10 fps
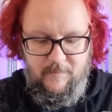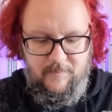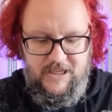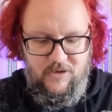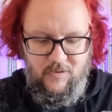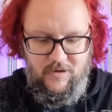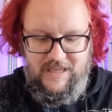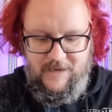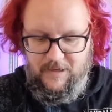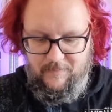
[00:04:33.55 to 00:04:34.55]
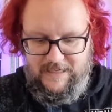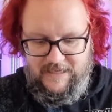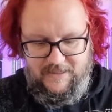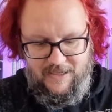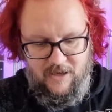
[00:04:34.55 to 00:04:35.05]
but that won't matter
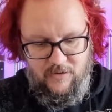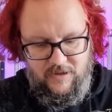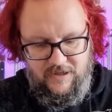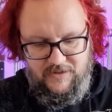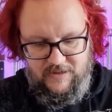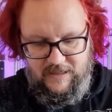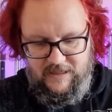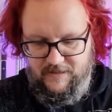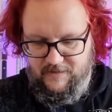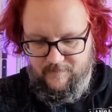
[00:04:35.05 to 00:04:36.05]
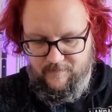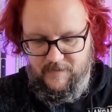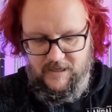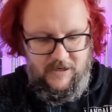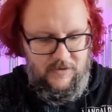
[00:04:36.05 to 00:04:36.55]
to you because it's,
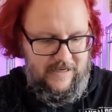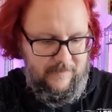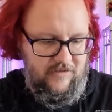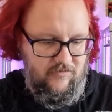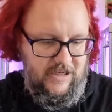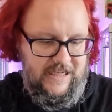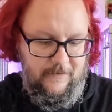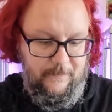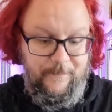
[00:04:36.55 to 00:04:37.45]
you know, happening right now.